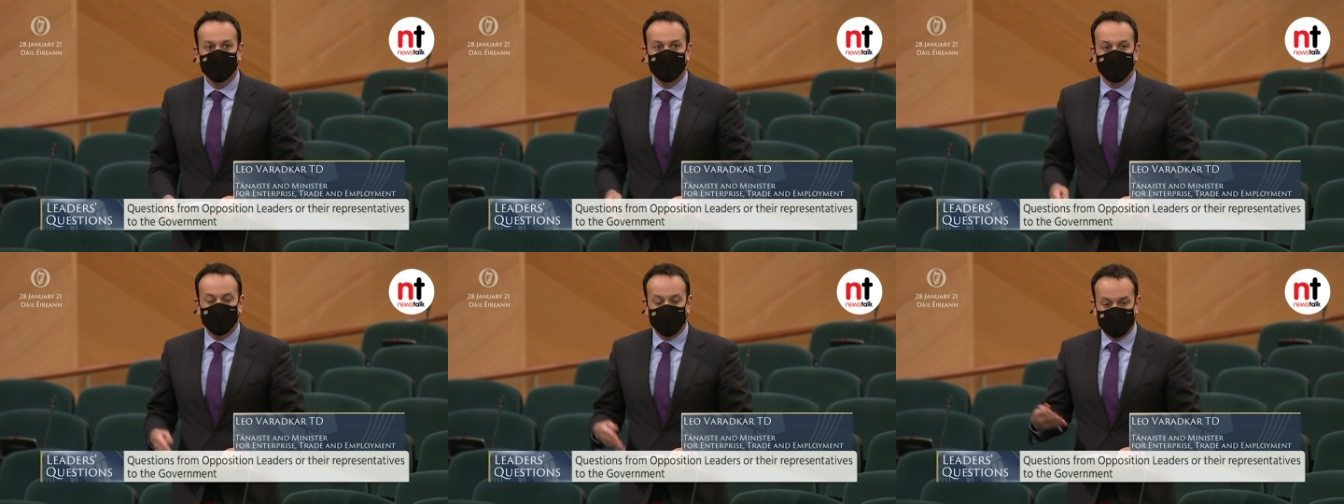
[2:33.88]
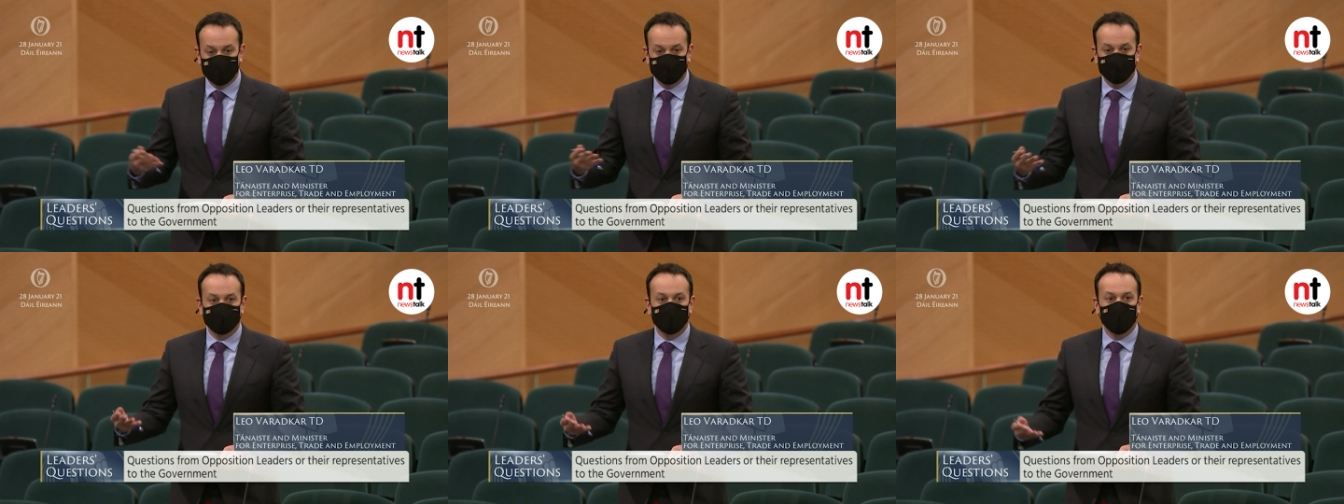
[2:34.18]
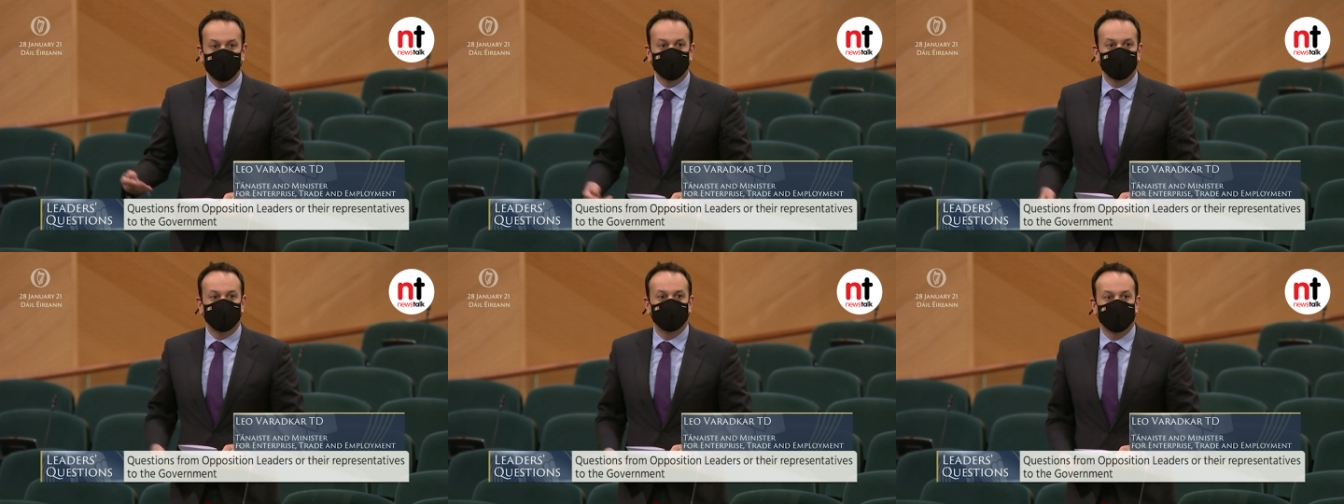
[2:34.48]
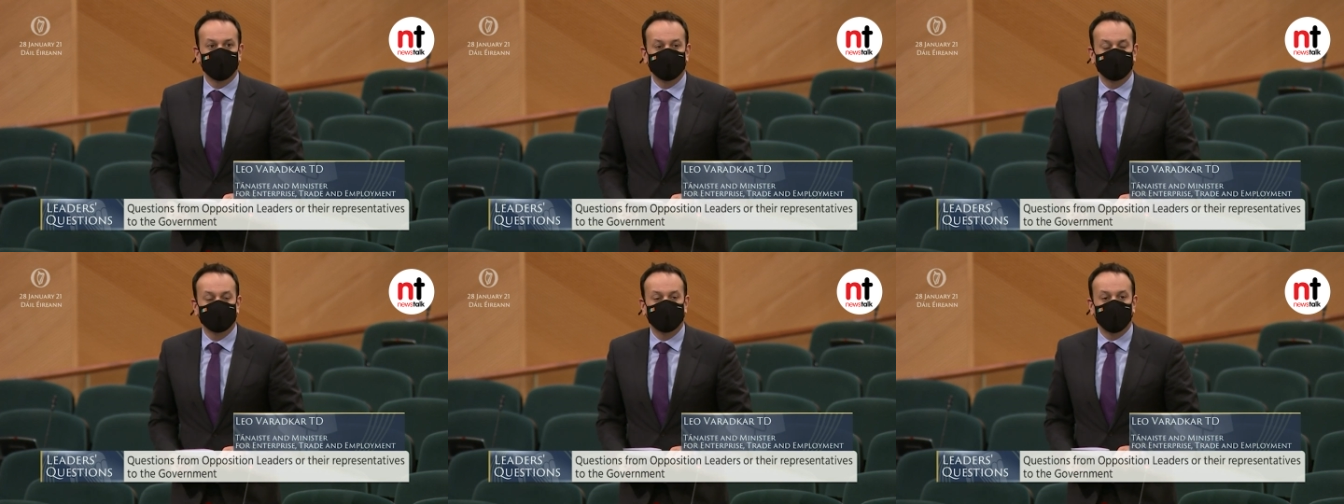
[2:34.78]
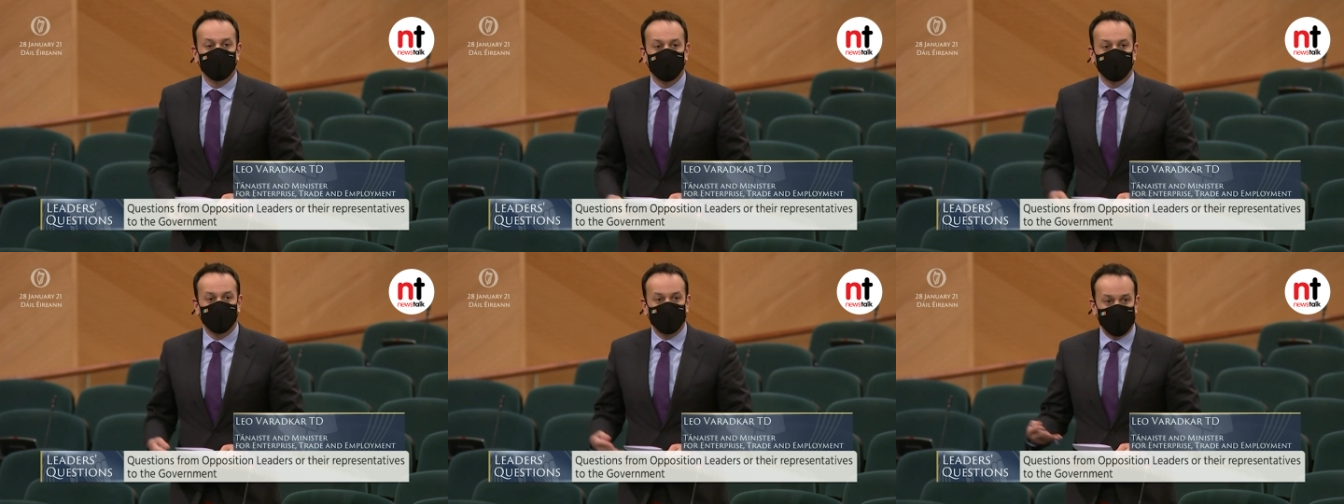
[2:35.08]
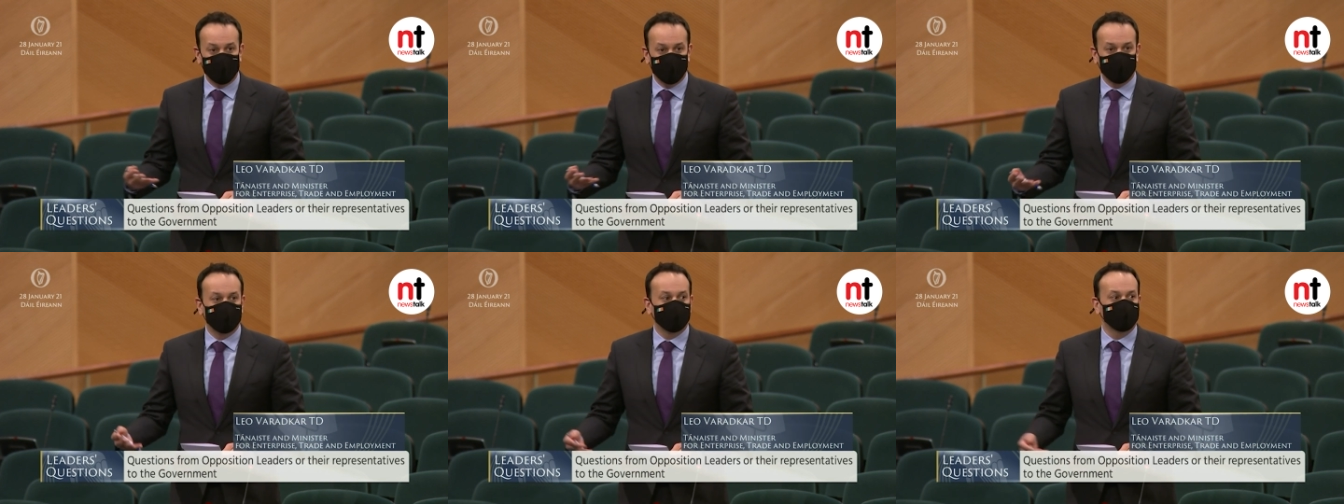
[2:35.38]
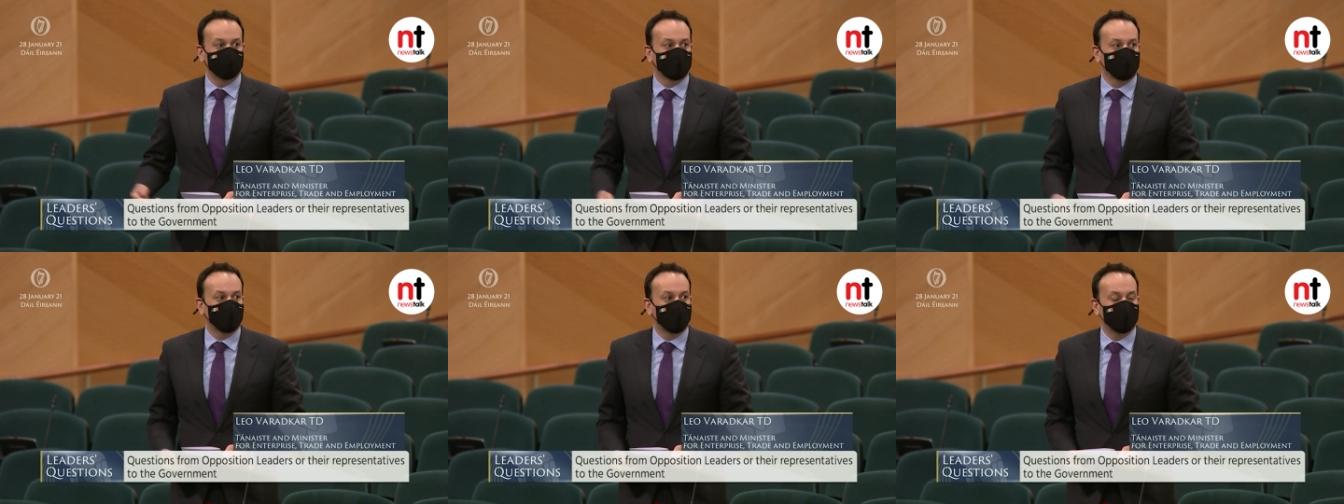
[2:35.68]
And I do notice that the whole premise
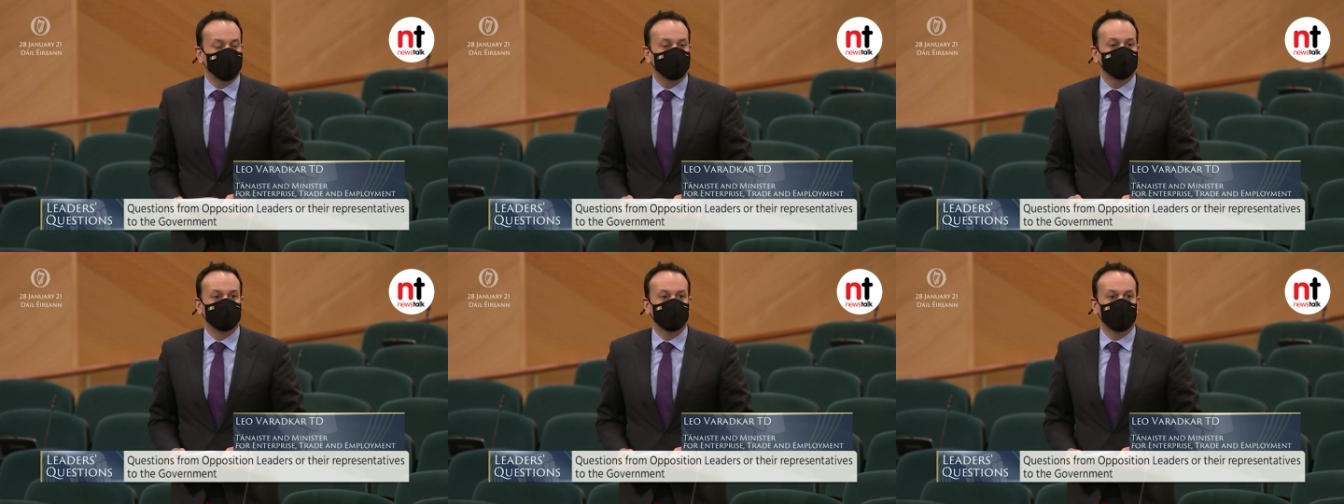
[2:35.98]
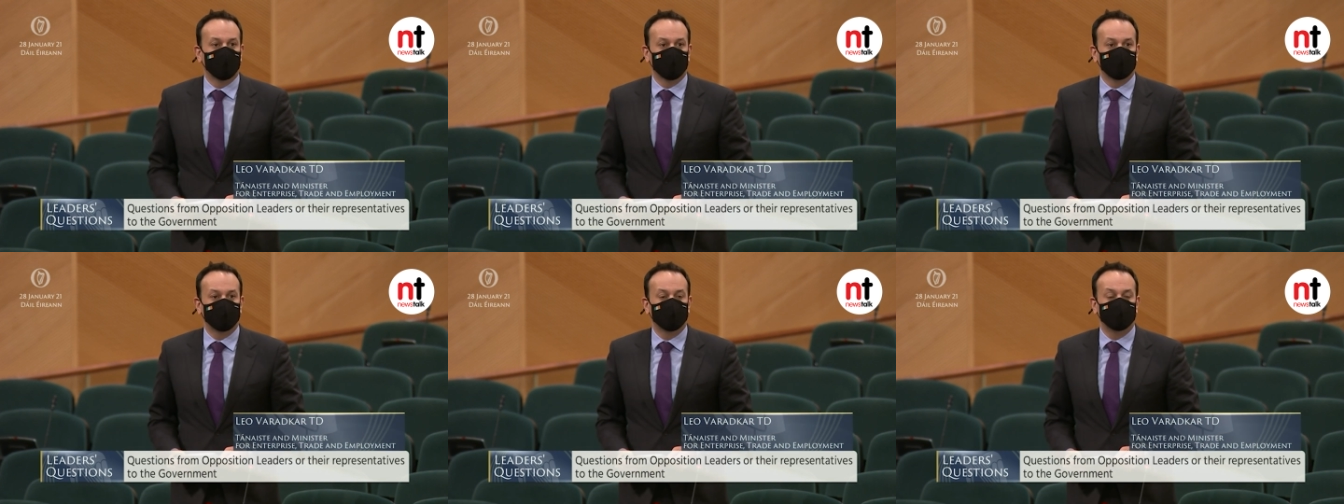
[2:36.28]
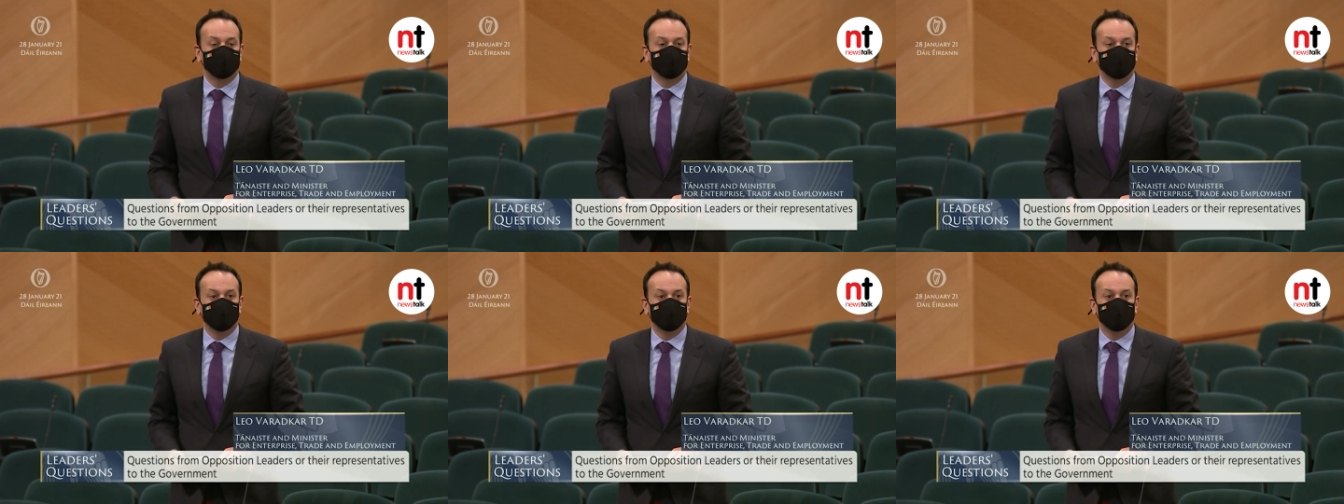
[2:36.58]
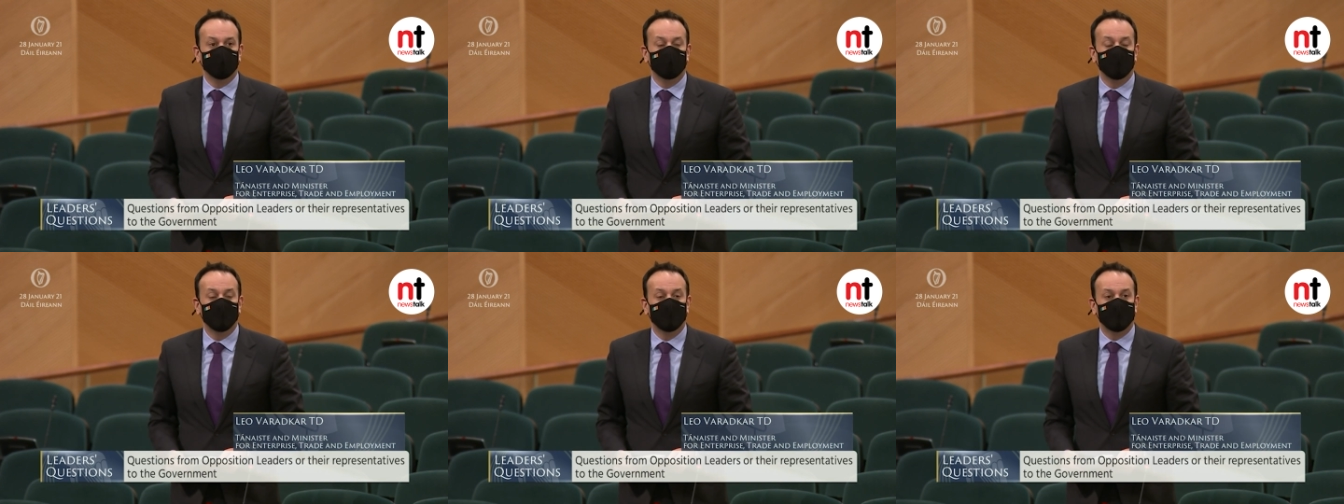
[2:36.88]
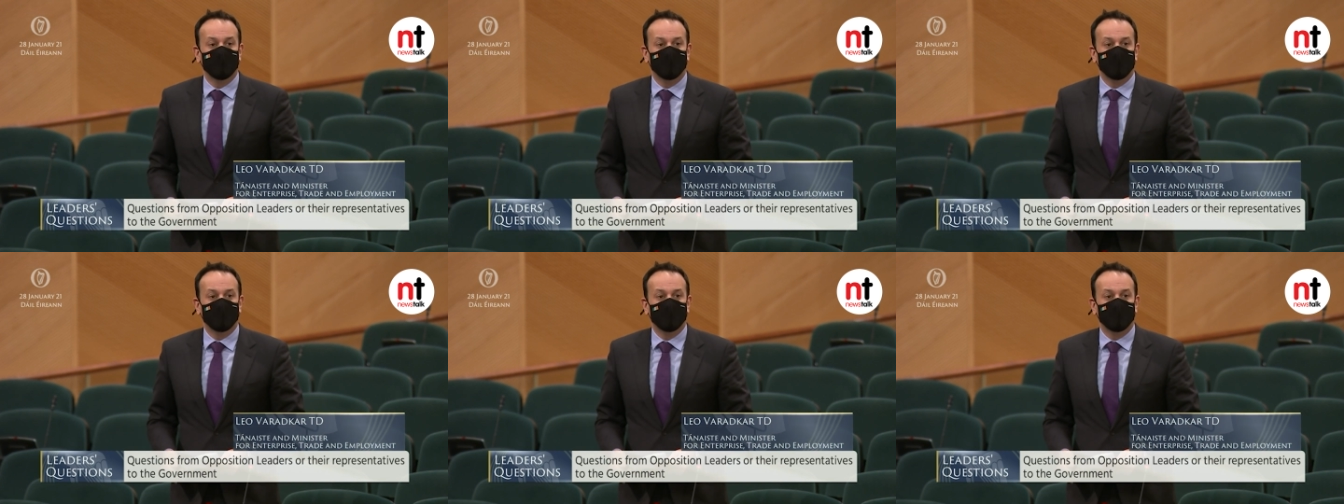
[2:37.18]
of your question was to